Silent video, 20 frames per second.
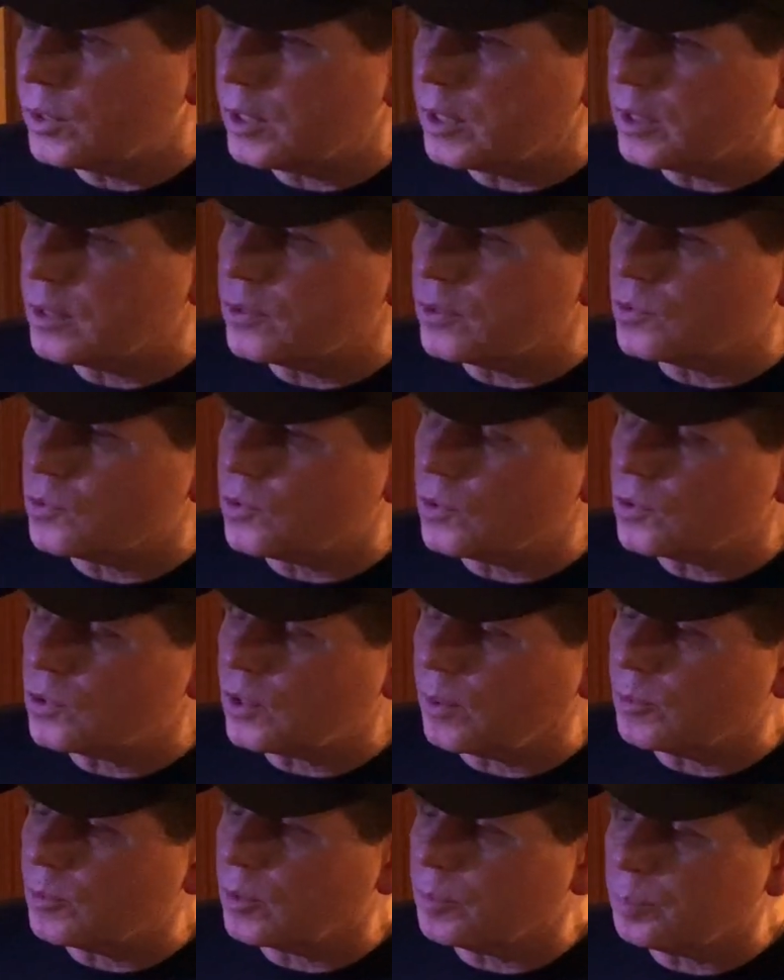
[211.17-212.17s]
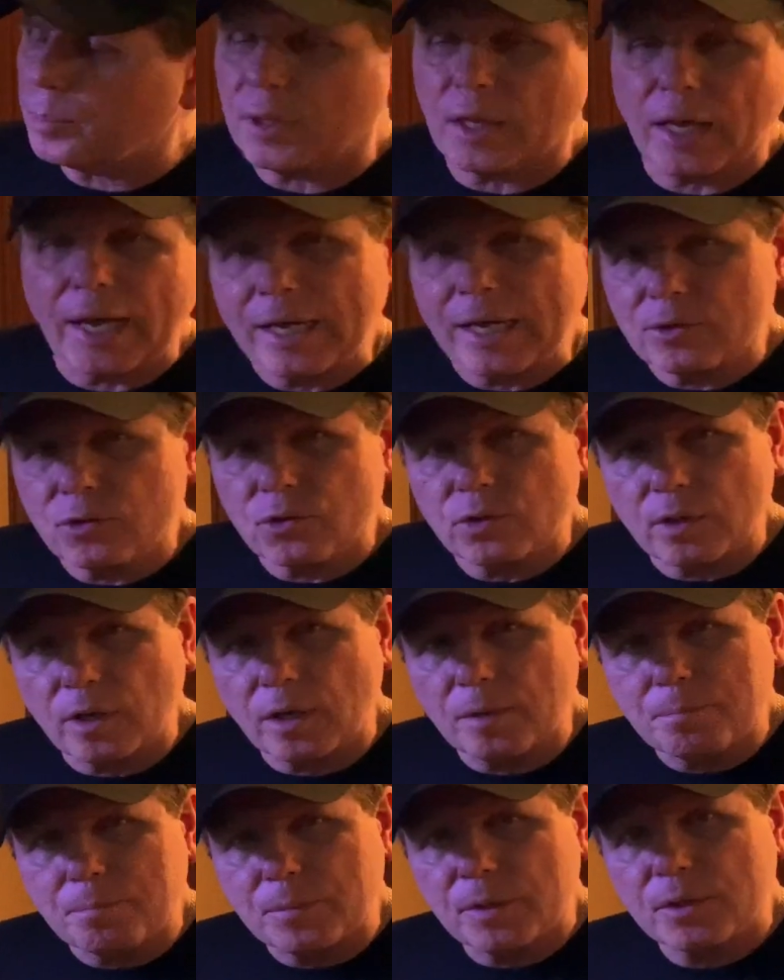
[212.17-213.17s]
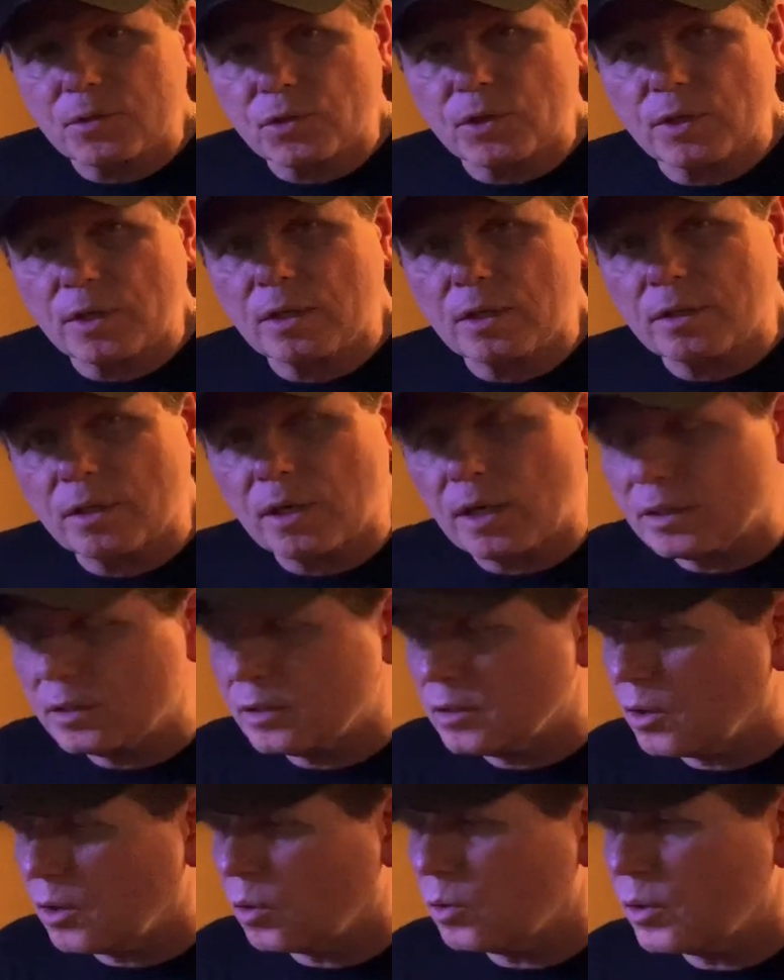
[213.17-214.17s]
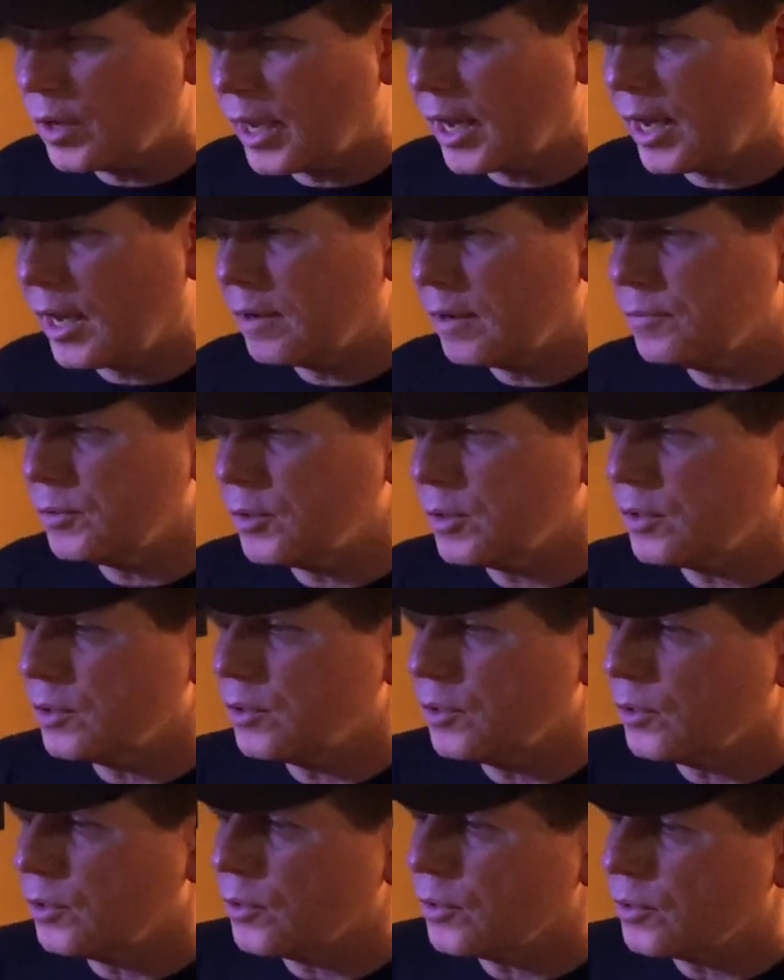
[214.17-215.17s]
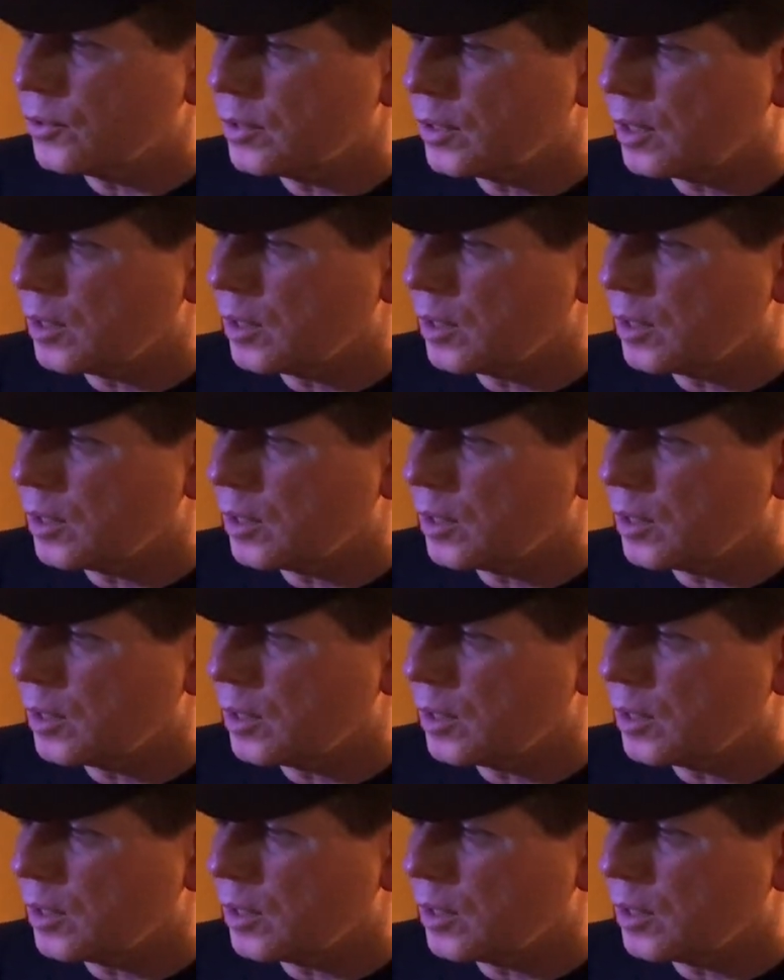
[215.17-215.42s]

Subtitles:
is that some of the plants that I'm missing, that I don't have in here,